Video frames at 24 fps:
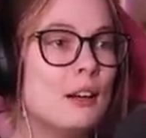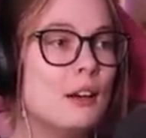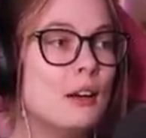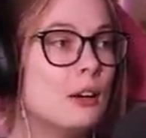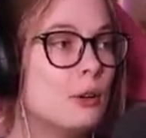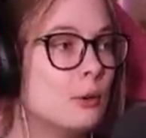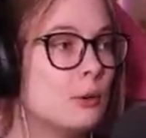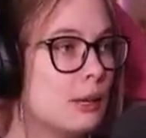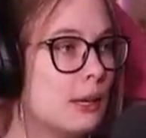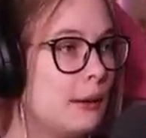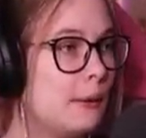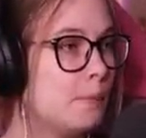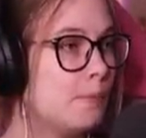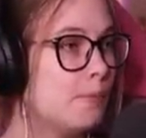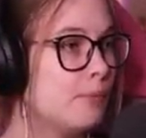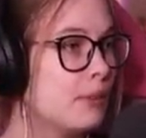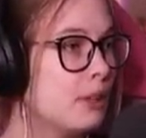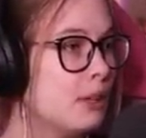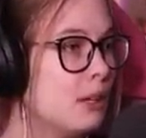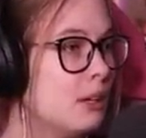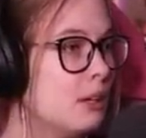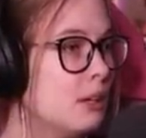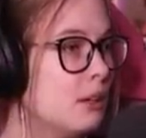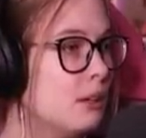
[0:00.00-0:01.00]
Okay,
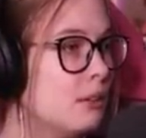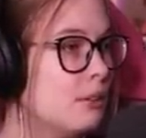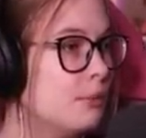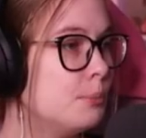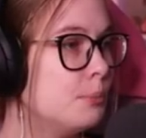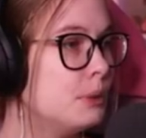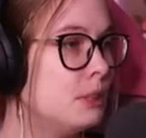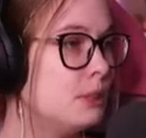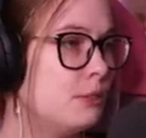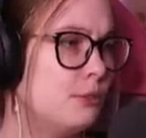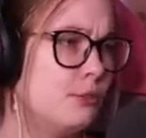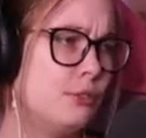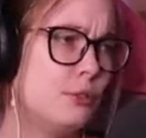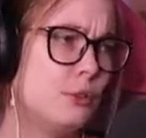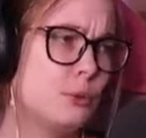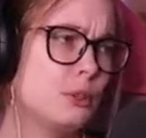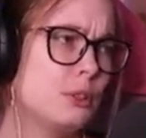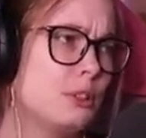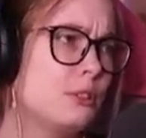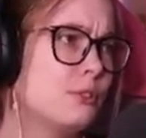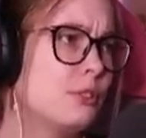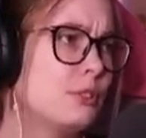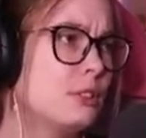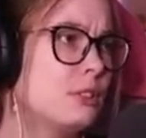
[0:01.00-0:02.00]
please
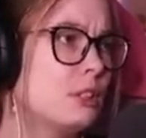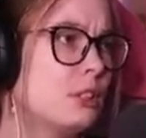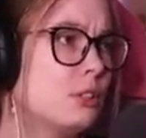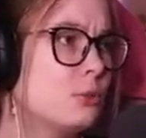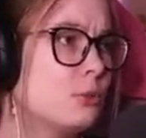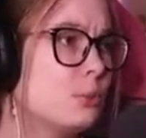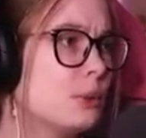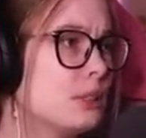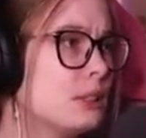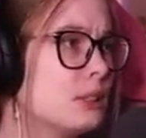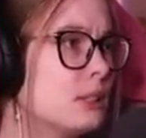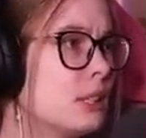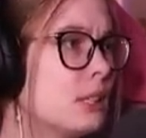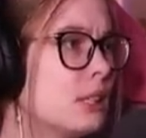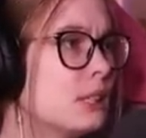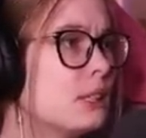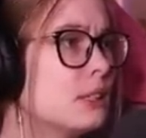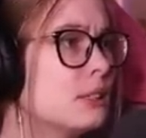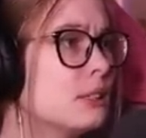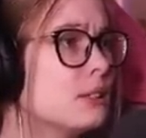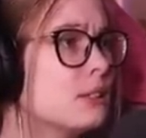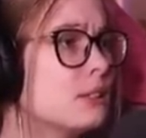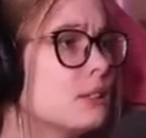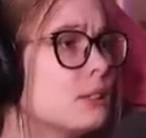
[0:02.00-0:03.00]
focus for just 1
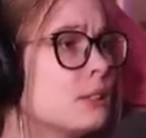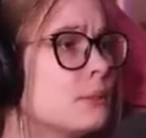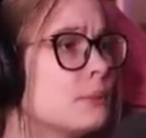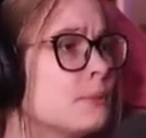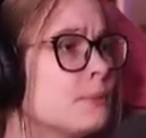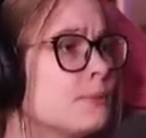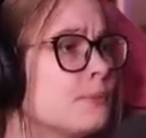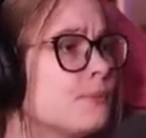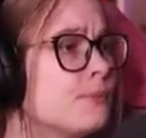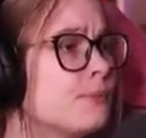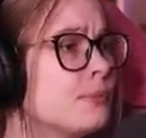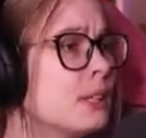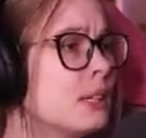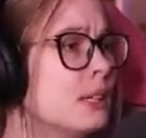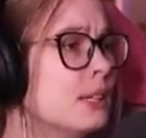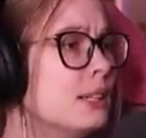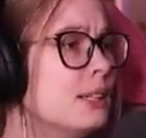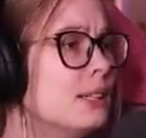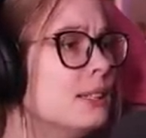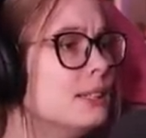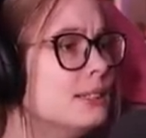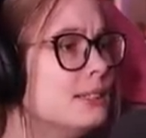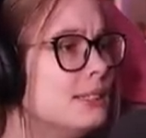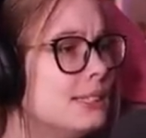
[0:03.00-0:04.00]
second.
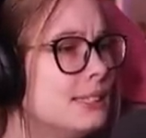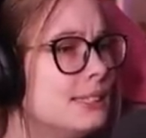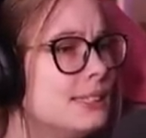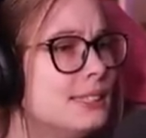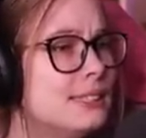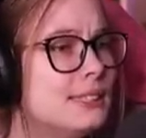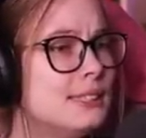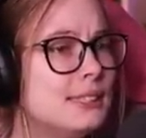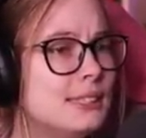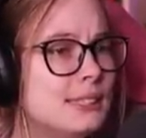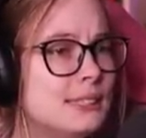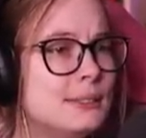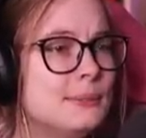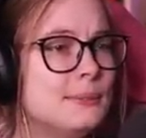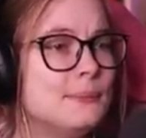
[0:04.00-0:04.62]
Okay,